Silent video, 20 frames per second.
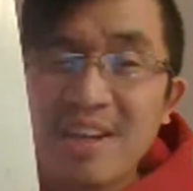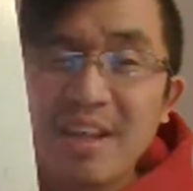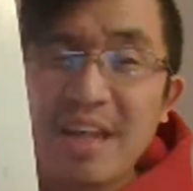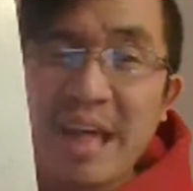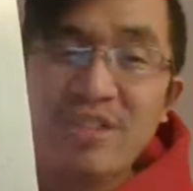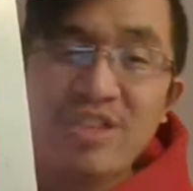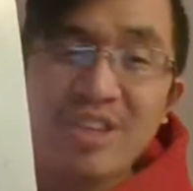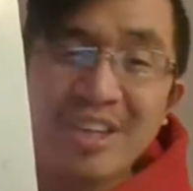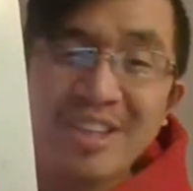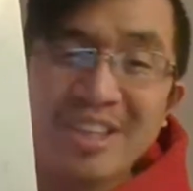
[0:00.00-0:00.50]

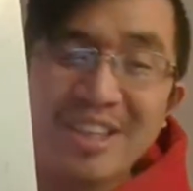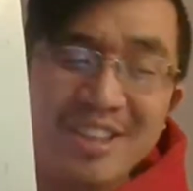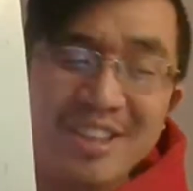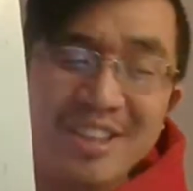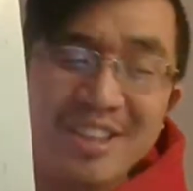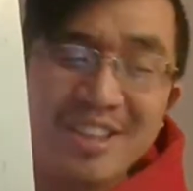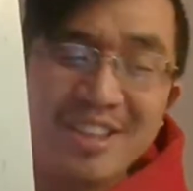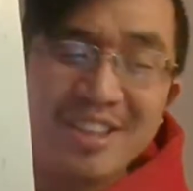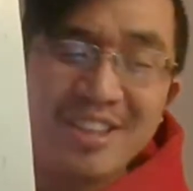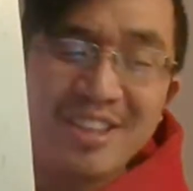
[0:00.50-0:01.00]
And Dunkin'
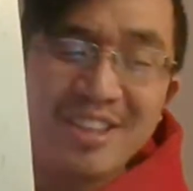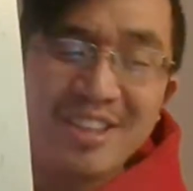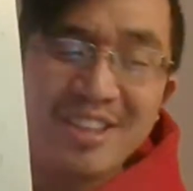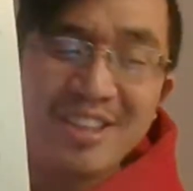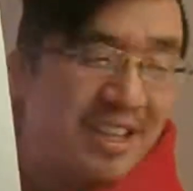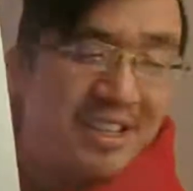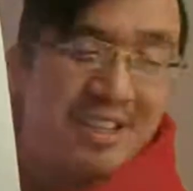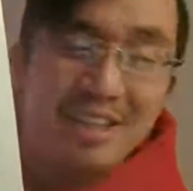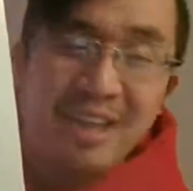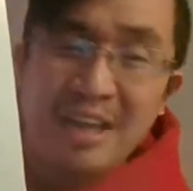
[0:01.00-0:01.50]

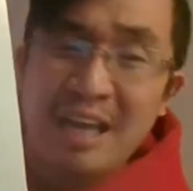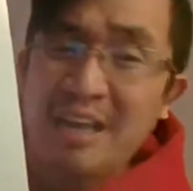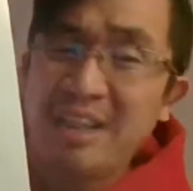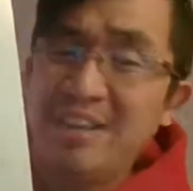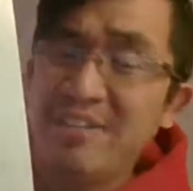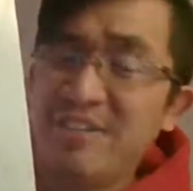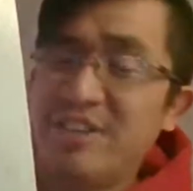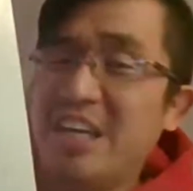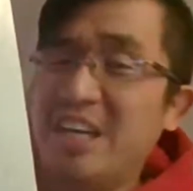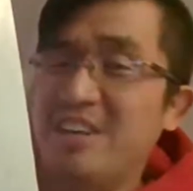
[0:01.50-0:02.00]
Donuts,
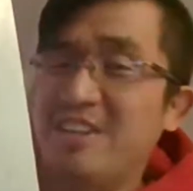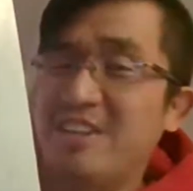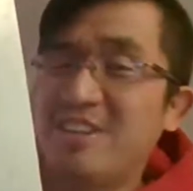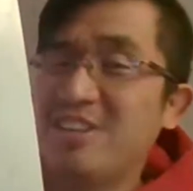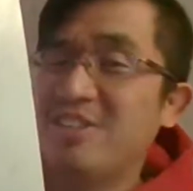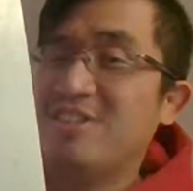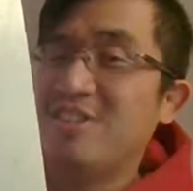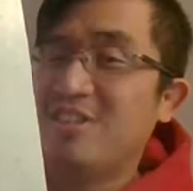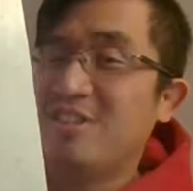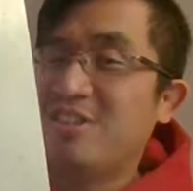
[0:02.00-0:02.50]
I live
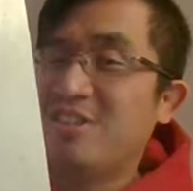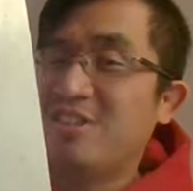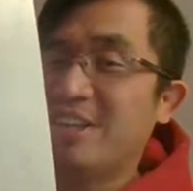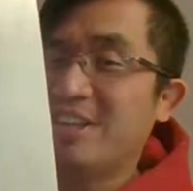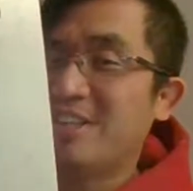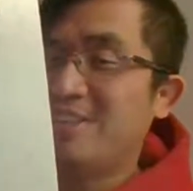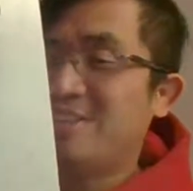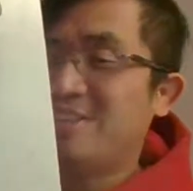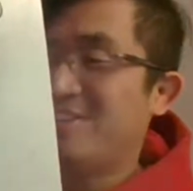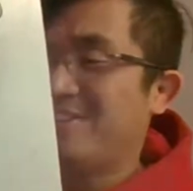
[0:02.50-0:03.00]
kind of close
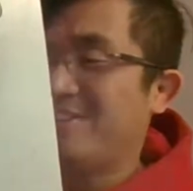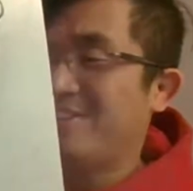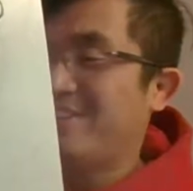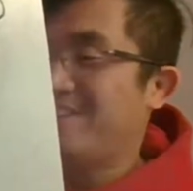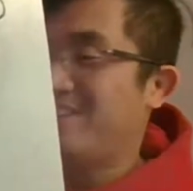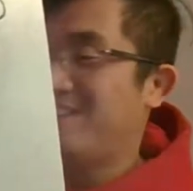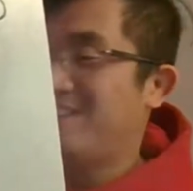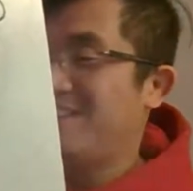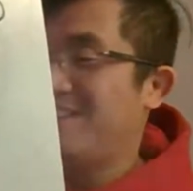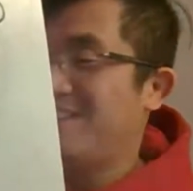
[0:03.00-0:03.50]
to Dunkin'
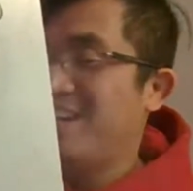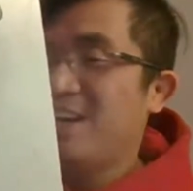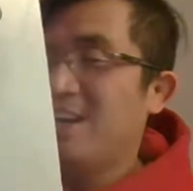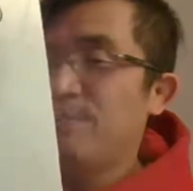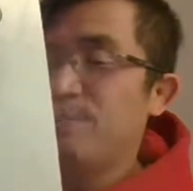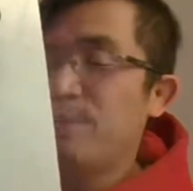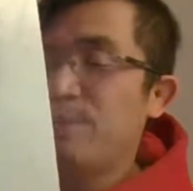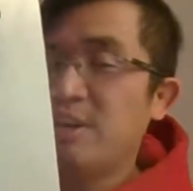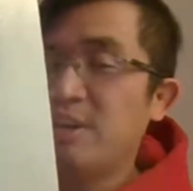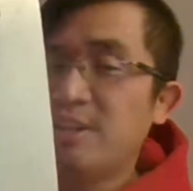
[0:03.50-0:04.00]
Donuts,
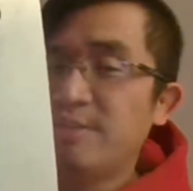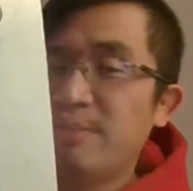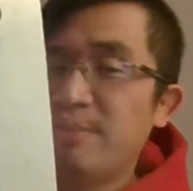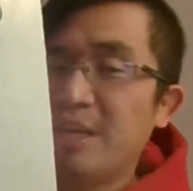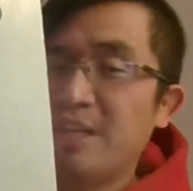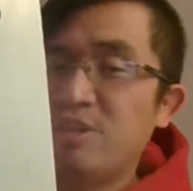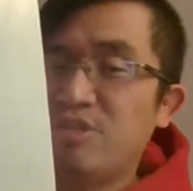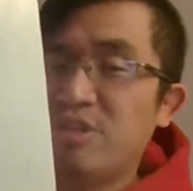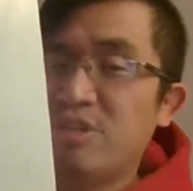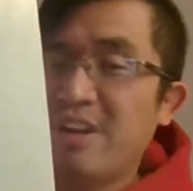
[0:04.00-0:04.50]
but every
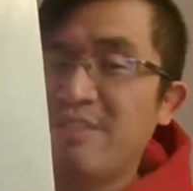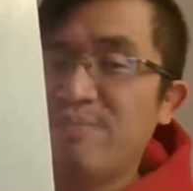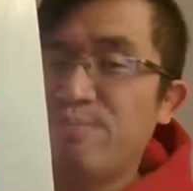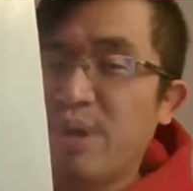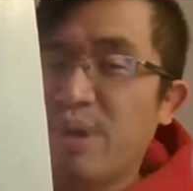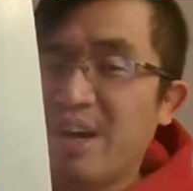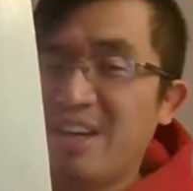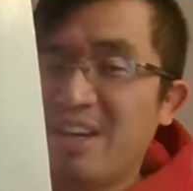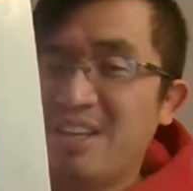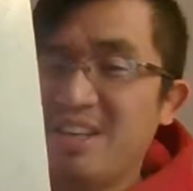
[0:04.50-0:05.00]
time I
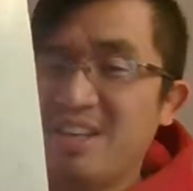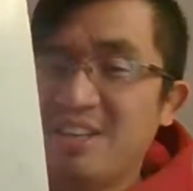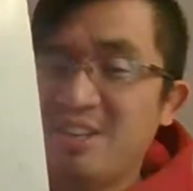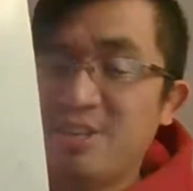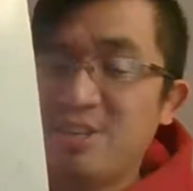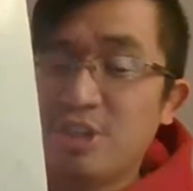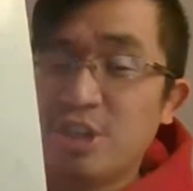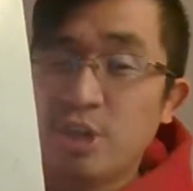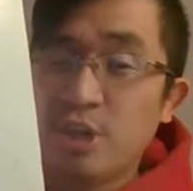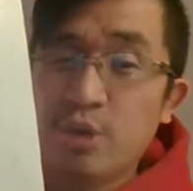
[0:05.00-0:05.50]
drive by
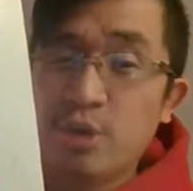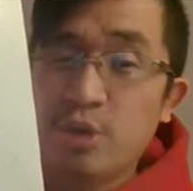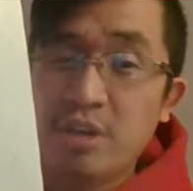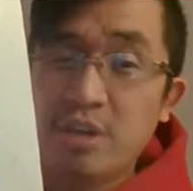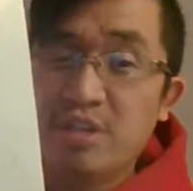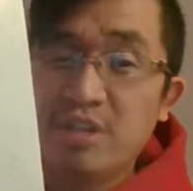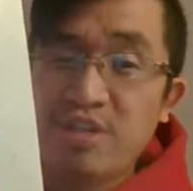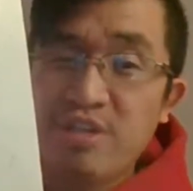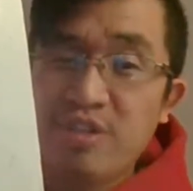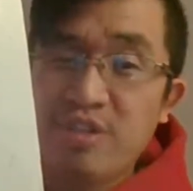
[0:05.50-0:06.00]
it, there's
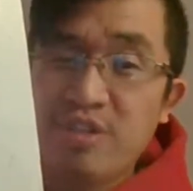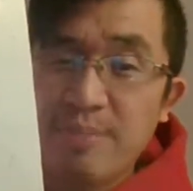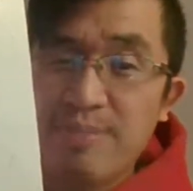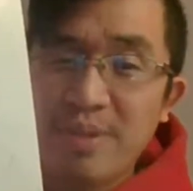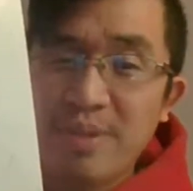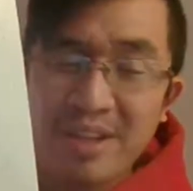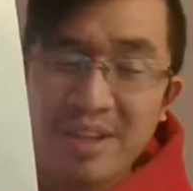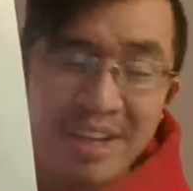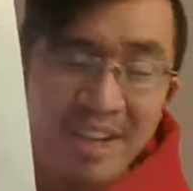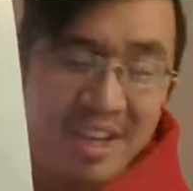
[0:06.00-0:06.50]
always a
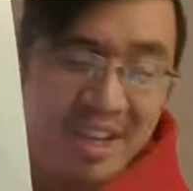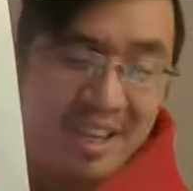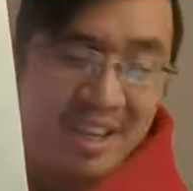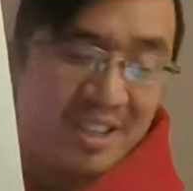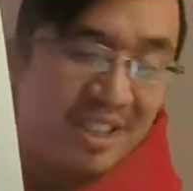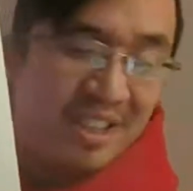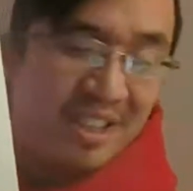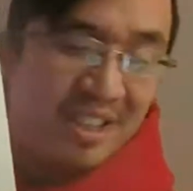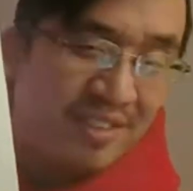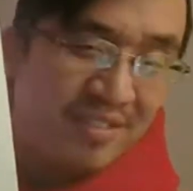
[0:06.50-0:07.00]
flipping
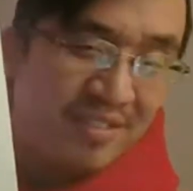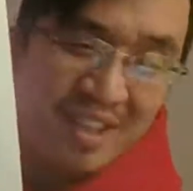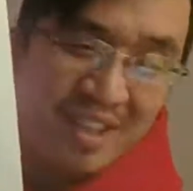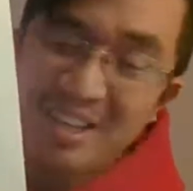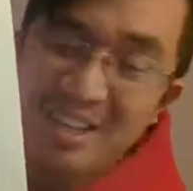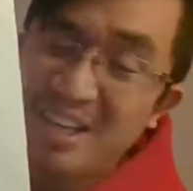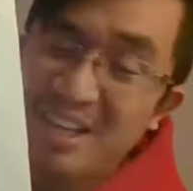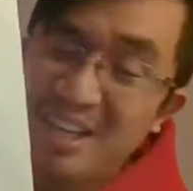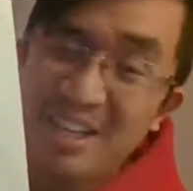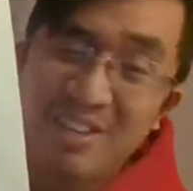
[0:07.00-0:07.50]
line. And I'm
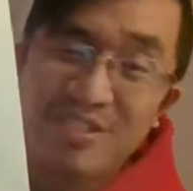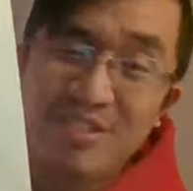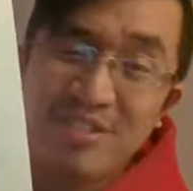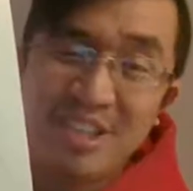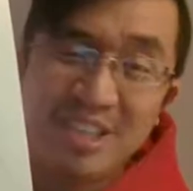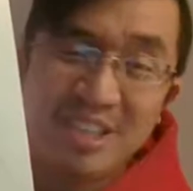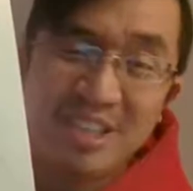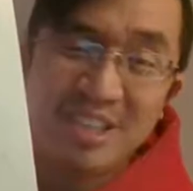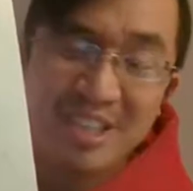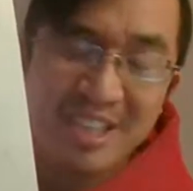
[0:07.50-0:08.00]
like, I don't
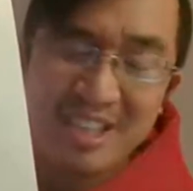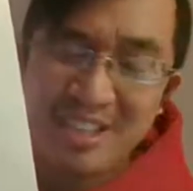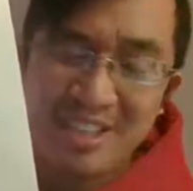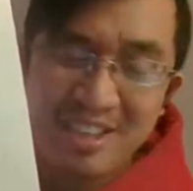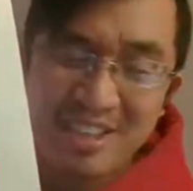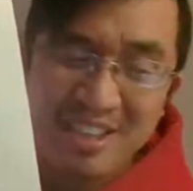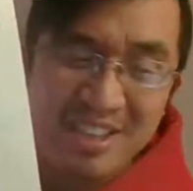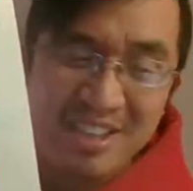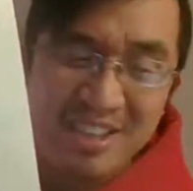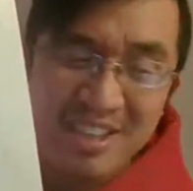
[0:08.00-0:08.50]
want to like
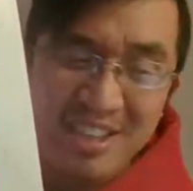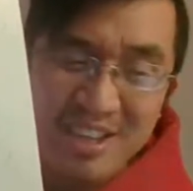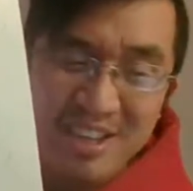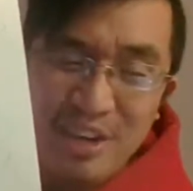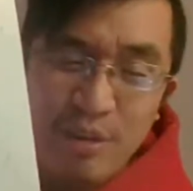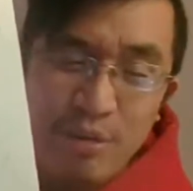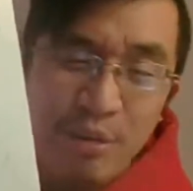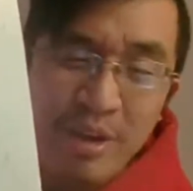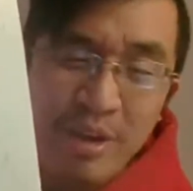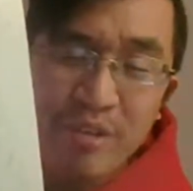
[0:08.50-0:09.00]

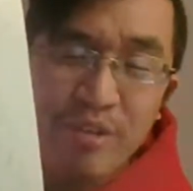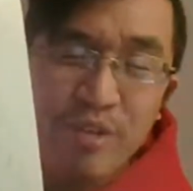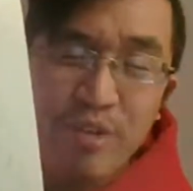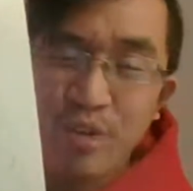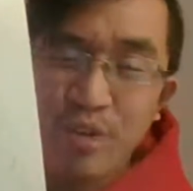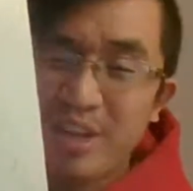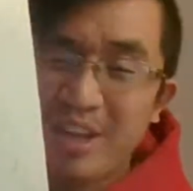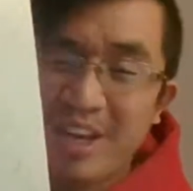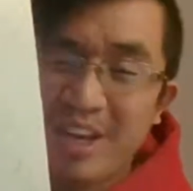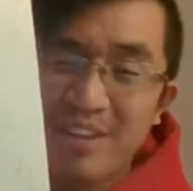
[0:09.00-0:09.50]
wait through
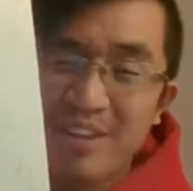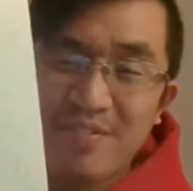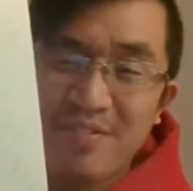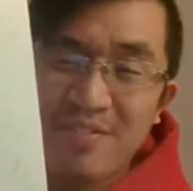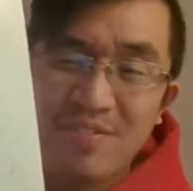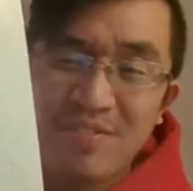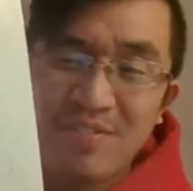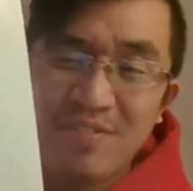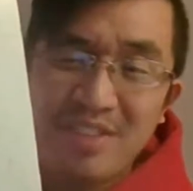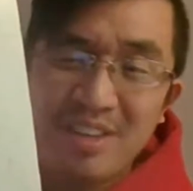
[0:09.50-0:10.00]
that,
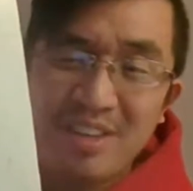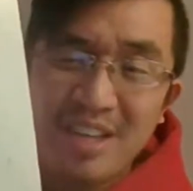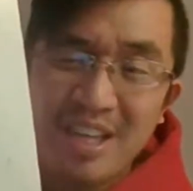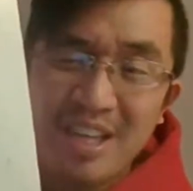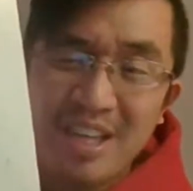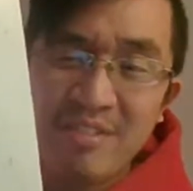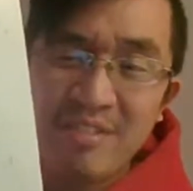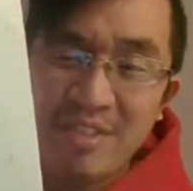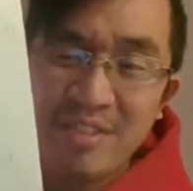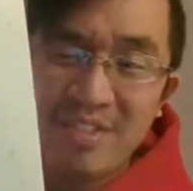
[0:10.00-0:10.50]
even
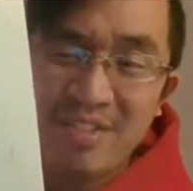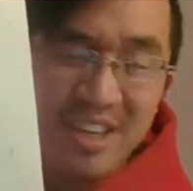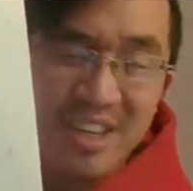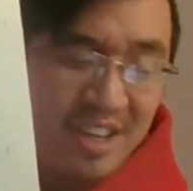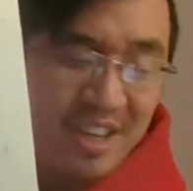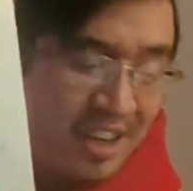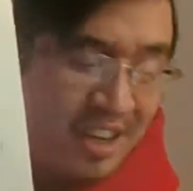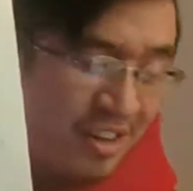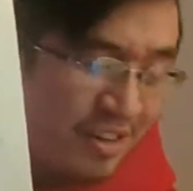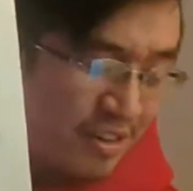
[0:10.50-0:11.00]
in my car.